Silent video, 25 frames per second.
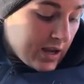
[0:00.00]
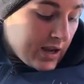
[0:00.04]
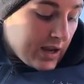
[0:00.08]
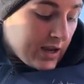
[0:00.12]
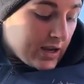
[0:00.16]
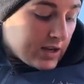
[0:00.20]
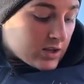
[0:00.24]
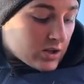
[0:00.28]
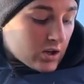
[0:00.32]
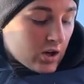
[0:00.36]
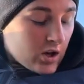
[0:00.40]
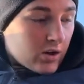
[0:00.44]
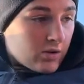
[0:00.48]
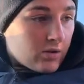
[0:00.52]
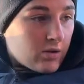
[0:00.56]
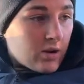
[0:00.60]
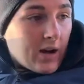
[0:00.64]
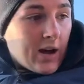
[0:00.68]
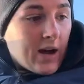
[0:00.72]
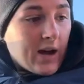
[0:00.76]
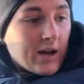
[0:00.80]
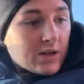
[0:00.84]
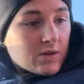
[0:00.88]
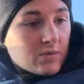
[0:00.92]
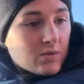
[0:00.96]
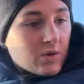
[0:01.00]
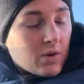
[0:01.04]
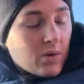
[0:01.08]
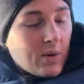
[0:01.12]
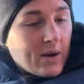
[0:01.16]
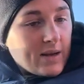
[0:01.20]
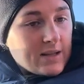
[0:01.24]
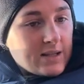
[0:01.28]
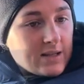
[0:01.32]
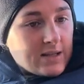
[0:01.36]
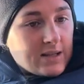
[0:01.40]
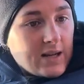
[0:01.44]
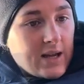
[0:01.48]
His owner has
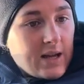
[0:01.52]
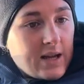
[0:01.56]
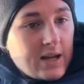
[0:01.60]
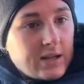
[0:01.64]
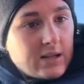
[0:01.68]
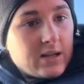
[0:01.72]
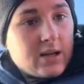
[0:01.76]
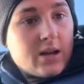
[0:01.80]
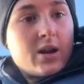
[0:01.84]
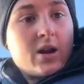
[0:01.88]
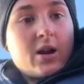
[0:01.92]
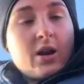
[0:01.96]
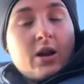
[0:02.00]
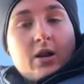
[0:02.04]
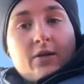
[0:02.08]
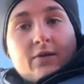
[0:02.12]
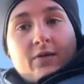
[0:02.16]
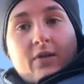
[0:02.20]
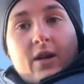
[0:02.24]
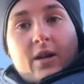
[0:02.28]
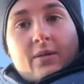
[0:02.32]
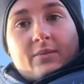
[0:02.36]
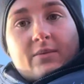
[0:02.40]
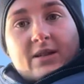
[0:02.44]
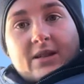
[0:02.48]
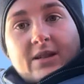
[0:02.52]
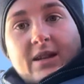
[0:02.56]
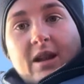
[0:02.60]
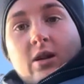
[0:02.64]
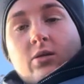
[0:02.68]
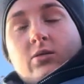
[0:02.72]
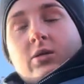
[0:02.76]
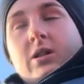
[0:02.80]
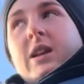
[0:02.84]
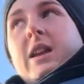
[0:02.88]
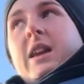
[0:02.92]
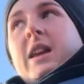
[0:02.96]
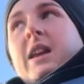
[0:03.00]
requested for him to stay on
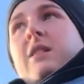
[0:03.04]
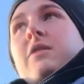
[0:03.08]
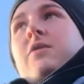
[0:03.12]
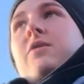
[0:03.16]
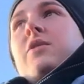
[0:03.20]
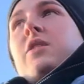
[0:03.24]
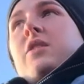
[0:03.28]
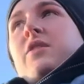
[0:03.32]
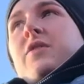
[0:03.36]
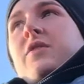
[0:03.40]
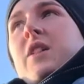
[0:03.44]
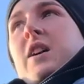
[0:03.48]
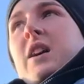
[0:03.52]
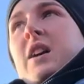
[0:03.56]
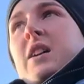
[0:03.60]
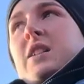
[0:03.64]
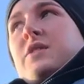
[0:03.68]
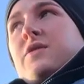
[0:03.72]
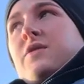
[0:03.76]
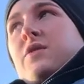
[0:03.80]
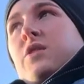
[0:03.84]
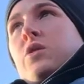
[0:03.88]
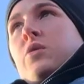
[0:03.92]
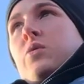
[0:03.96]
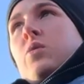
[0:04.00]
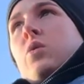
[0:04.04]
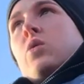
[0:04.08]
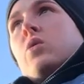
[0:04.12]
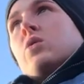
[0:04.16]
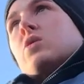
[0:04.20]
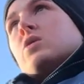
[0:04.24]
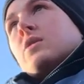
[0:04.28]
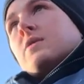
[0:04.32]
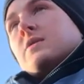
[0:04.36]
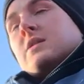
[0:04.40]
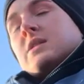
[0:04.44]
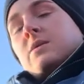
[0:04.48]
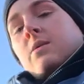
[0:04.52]
the lead for the first few walks,
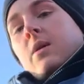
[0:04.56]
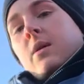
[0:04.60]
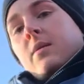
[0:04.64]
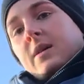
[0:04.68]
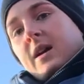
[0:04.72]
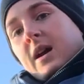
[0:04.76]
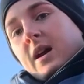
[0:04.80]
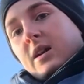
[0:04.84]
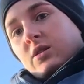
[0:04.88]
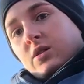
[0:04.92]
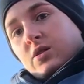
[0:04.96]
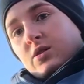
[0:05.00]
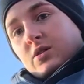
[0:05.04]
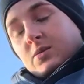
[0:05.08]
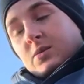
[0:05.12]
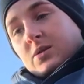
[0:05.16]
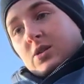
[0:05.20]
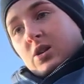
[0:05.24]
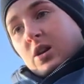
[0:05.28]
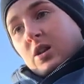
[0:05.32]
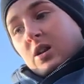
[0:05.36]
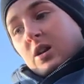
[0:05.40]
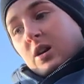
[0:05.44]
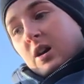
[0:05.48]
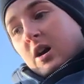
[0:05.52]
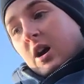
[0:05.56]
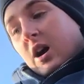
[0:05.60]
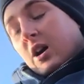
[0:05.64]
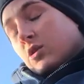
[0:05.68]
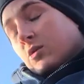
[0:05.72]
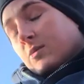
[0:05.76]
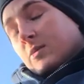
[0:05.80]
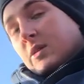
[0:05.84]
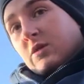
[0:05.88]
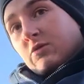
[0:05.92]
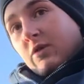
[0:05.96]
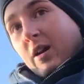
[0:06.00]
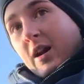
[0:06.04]
obviously while we're getting used to each other. I
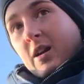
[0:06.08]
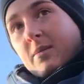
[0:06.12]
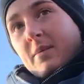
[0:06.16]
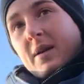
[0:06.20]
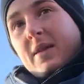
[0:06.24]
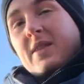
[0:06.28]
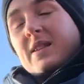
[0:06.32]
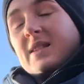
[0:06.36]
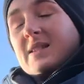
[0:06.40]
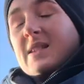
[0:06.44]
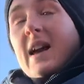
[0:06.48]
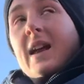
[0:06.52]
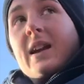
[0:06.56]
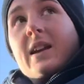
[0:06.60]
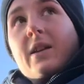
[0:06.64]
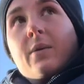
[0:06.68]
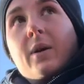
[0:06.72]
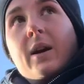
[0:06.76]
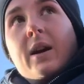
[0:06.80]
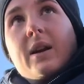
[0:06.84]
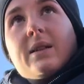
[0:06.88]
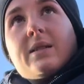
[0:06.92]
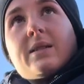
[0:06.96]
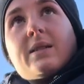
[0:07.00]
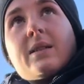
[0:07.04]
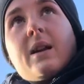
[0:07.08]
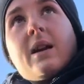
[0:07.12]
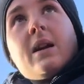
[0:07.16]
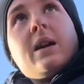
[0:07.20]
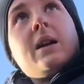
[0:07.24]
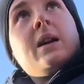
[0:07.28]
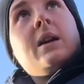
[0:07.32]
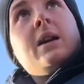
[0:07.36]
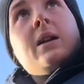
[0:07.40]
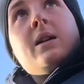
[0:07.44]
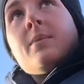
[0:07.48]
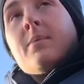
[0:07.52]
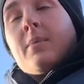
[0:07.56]
normally recommend this anyways,
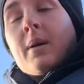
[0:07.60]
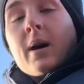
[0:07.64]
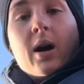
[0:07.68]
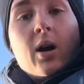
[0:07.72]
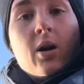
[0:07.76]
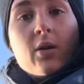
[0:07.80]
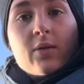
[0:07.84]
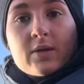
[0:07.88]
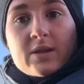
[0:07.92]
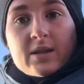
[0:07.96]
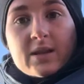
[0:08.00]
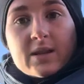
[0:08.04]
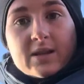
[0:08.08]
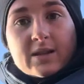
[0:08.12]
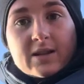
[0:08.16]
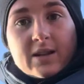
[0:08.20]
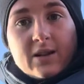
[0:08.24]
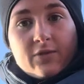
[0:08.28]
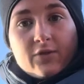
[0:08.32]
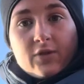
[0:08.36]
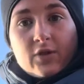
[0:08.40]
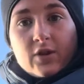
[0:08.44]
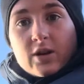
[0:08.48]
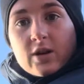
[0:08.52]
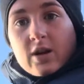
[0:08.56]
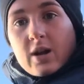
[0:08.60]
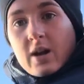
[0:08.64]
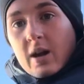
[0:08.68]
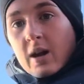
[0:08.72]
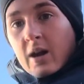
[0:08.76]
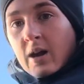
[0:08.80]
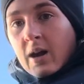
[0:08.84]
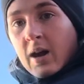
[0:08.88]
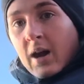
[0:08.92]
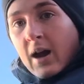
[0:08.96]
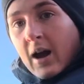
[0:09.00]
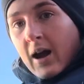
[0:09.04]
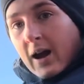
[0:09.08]
but obviously it's different
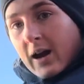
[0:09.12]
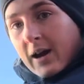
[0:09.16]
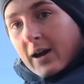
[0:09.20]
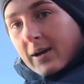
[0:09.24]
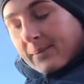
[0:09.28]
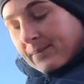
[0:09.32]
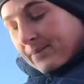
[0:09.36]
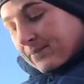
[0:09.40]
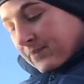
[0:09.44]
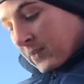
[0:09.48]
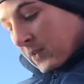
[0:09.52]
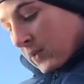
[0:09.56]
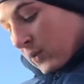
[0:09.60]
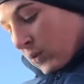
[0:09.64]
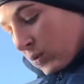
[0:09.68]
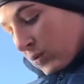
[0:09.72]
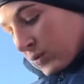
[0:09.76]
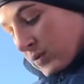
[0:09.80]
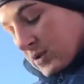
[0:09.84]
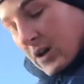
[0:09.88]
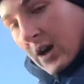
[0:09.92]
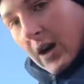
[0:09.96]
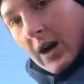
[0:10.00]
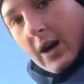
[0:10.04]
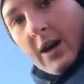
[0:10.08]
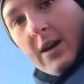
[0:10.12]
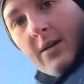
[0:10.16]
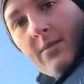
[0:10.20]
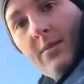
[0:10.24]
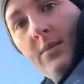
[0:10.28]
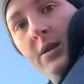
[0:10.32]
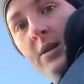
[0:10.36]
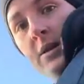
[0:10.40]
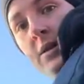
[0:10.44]
all the time.